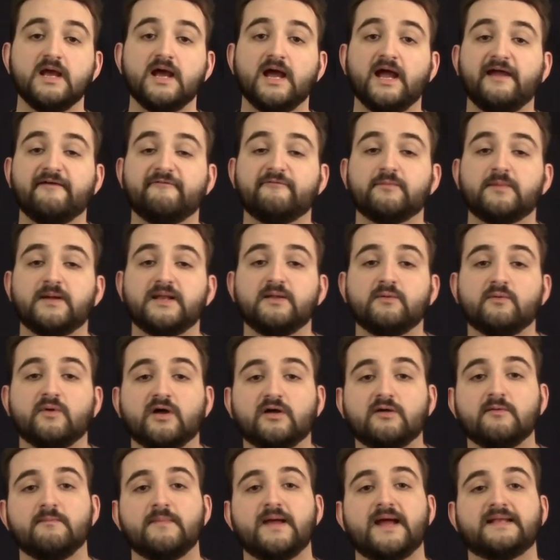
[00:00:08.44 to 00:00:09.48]
Hi everybody,
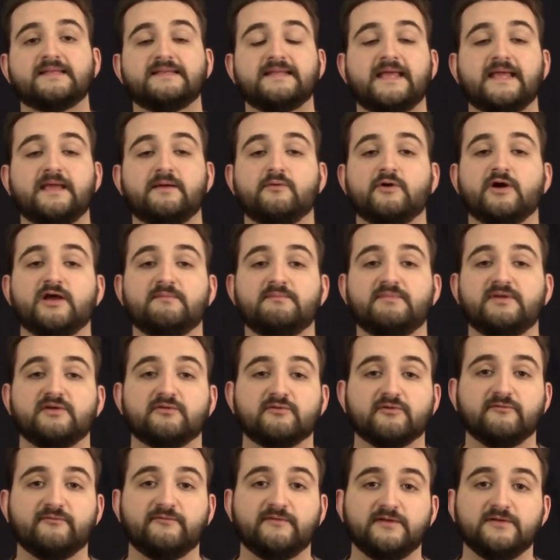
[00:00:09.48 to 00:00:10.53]
welcome back to AYB
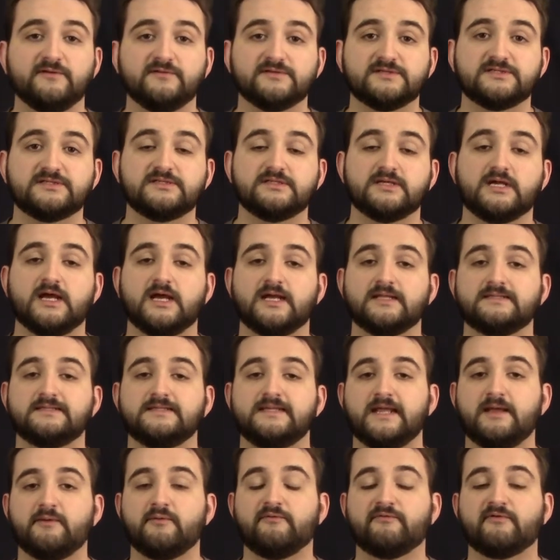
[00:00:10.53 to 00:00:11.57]
Reviews.
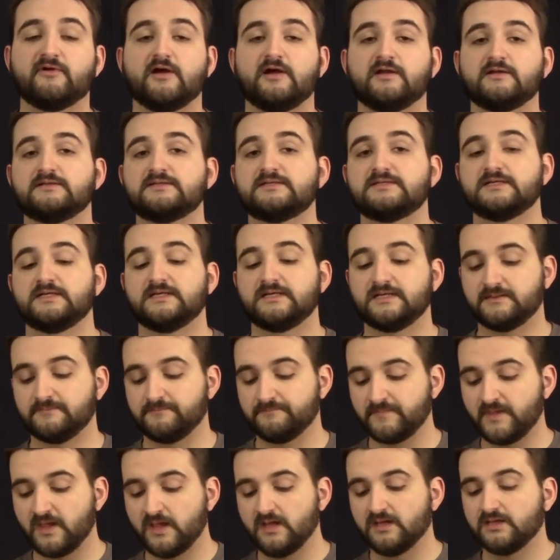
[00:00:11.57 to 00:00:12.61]
Today we've got
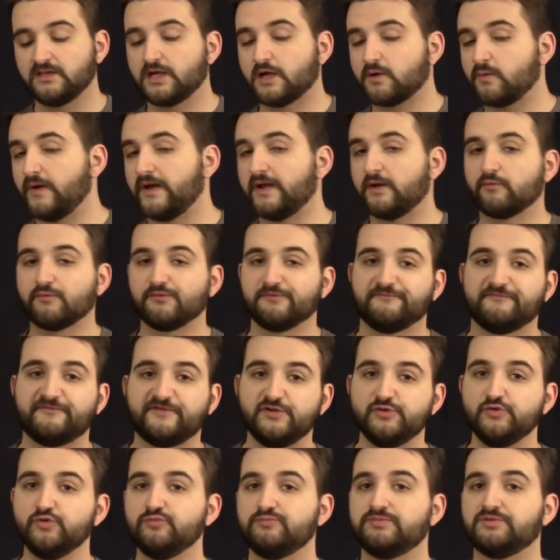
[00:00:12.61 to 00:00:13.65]
not quite a
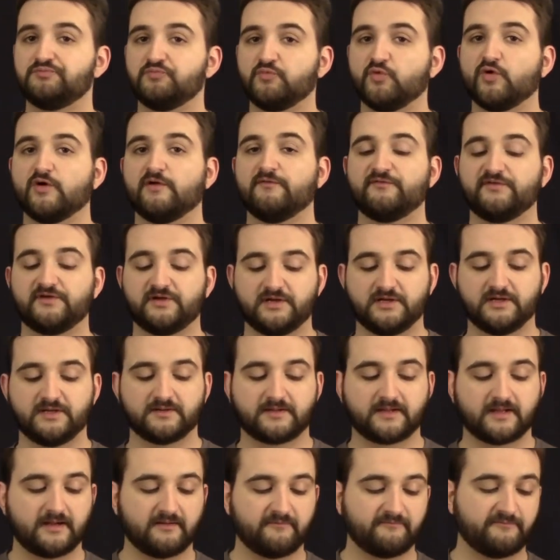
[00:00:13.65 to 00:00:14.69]
review, but more of a
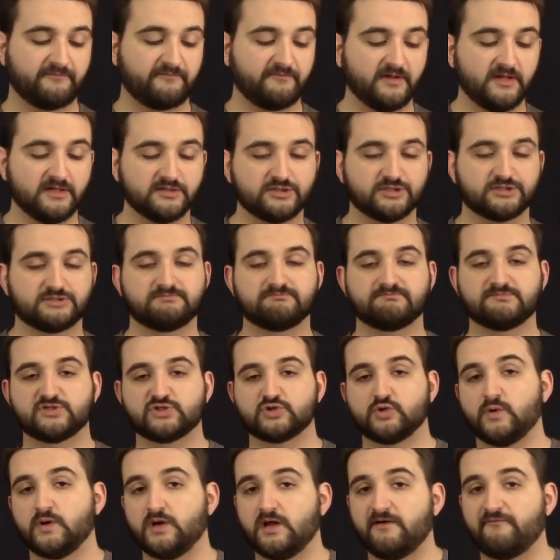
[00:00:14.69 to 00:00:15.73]
kind of just
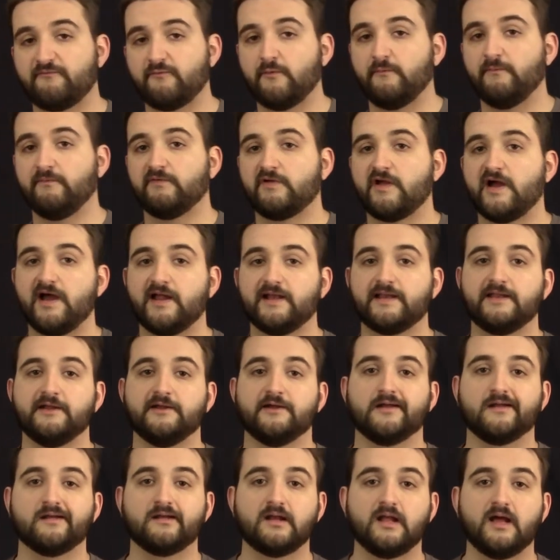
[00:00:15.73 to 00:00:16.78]
showing off what we've got
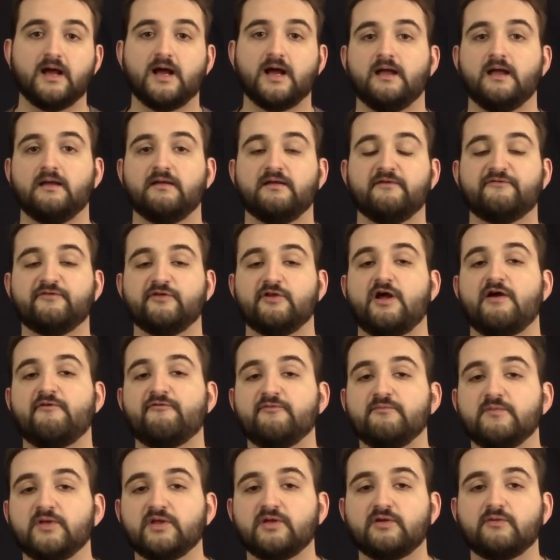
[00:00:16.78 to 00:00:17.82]
here. If you're not
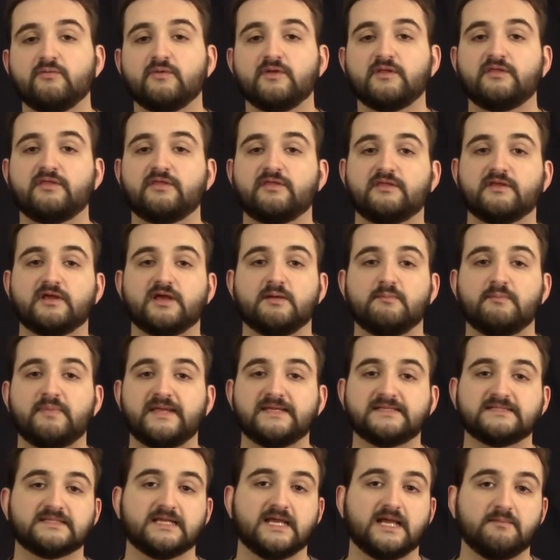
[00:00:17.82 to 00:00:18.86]
familiar with
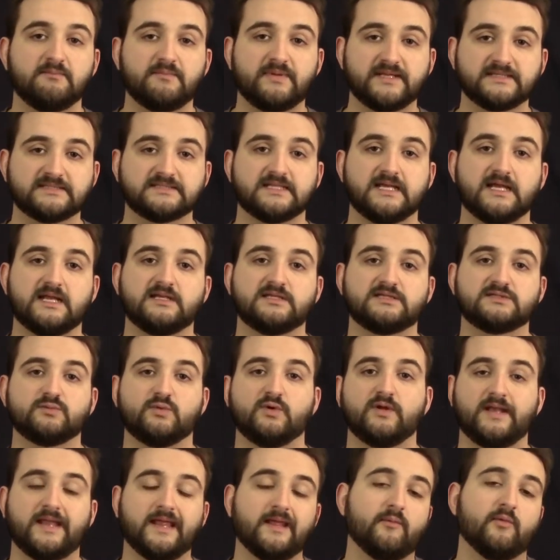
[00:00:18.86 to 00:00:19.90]
BaseLAN, BaseLAN is
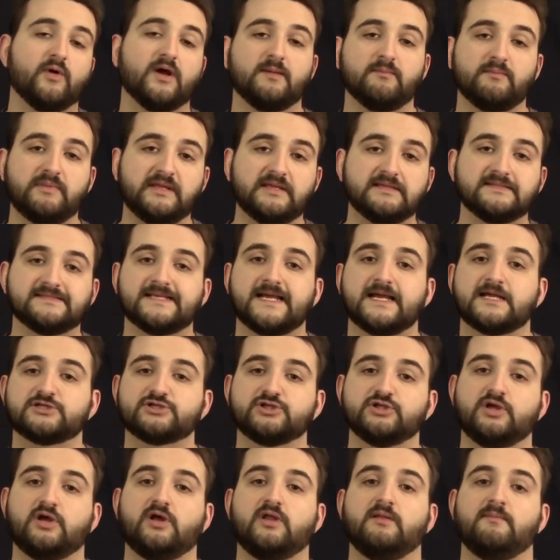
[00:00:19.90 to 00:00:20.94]
what AYB is
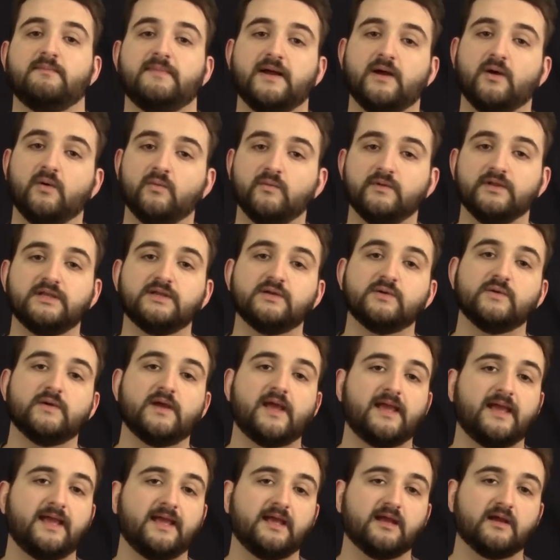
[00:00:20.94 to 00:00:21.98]
actually all about. We do
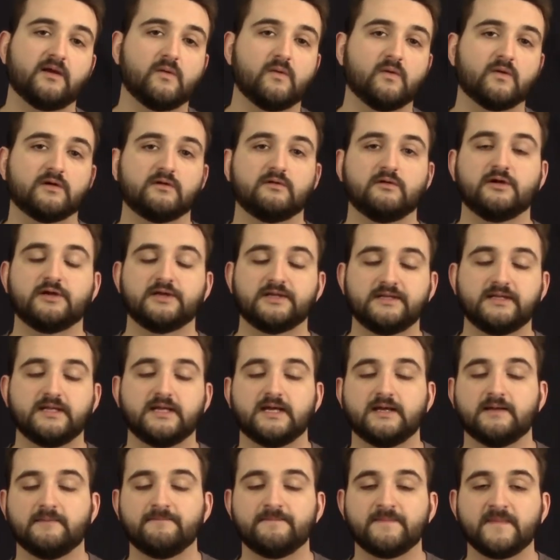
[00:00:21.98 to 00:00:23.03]
a
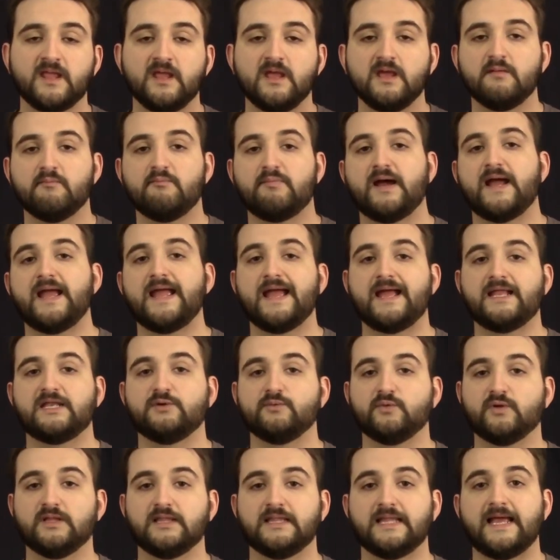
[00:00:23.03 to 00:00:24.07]

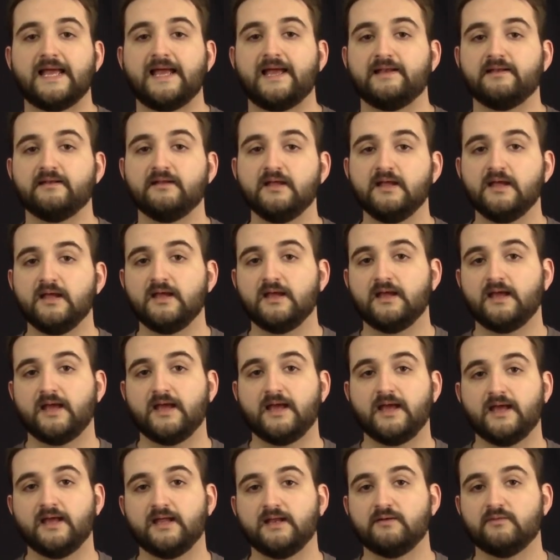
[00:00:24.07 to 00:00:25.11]
biannual LAN,
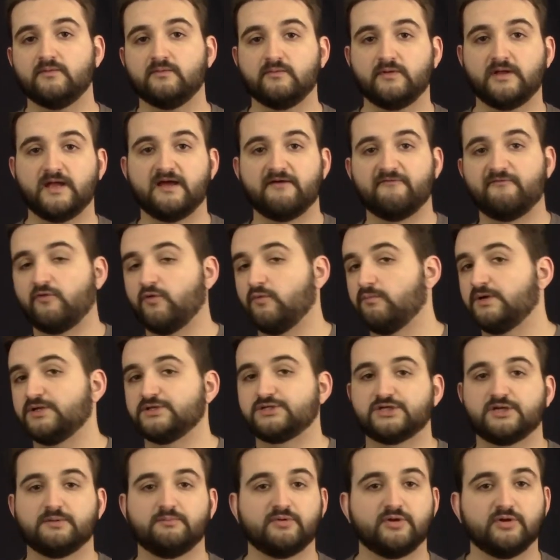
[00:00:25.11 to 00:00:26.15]
and we have a whole
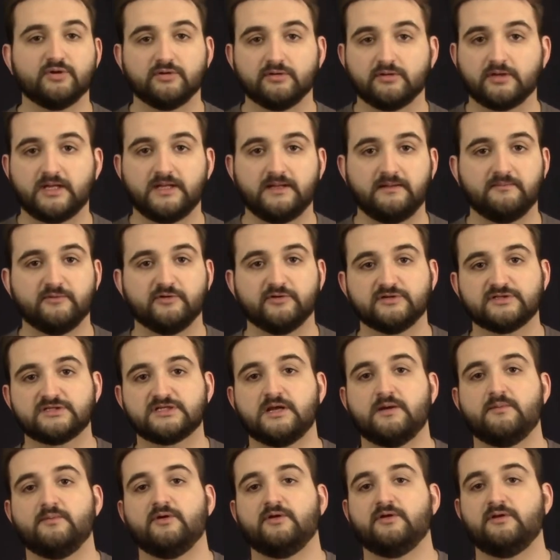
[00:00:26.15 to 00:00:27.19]
bunch of computer gamers
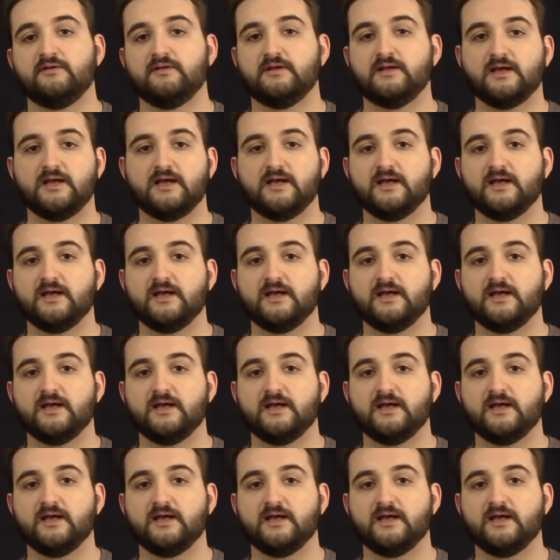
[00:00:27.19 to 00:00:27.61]
come and